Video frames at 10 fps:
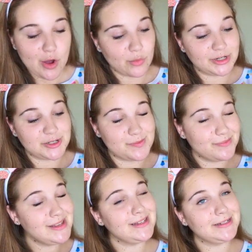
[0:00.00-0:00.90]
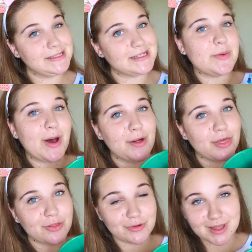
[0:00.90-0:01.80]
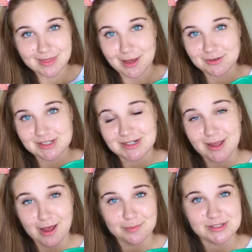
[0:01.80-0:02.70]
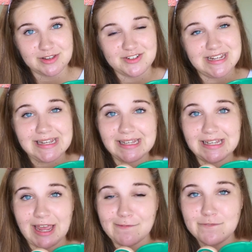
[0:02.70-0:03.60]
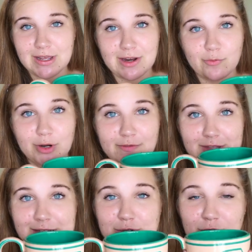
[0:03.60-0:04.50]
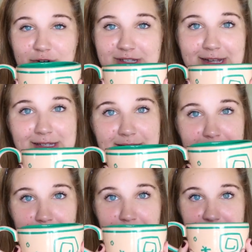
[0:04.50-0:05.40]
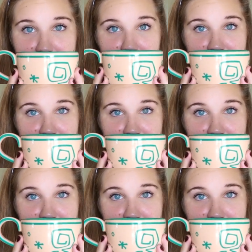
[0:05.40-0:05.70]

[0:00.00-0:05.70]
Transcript: which means about 3,000 cups of tea can fit in one of these oversized teacups.